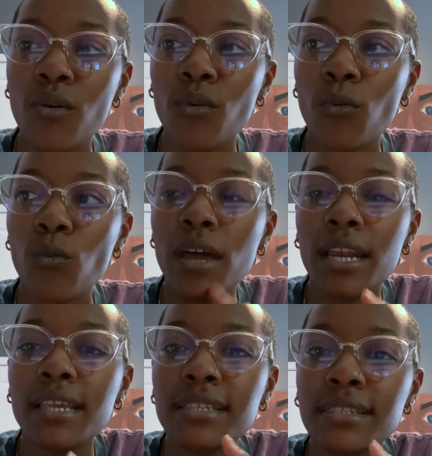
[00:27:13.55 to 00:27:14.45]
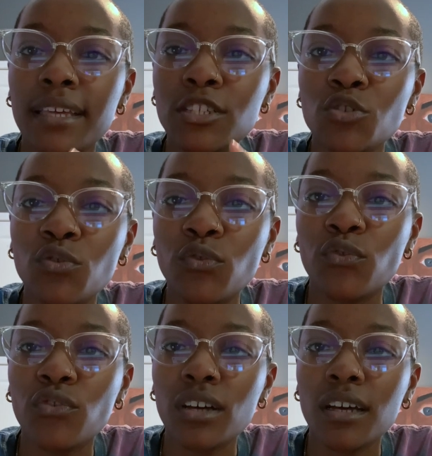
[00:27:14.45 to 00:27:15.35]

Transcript: what it is that you've